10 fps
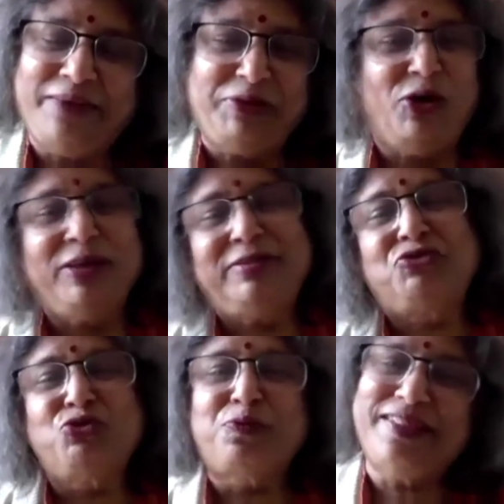that because the
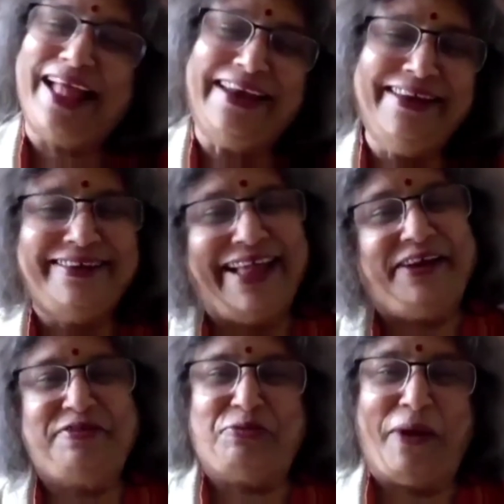troops landed,
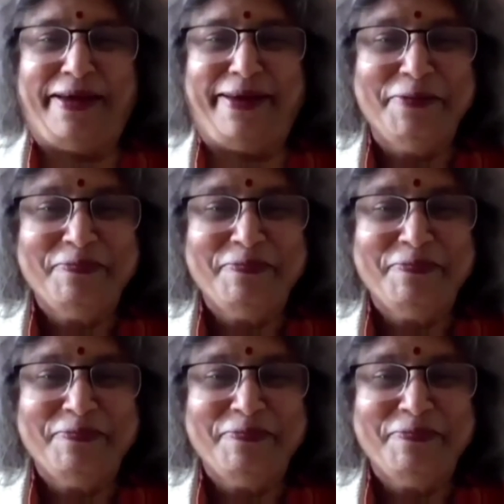that is why.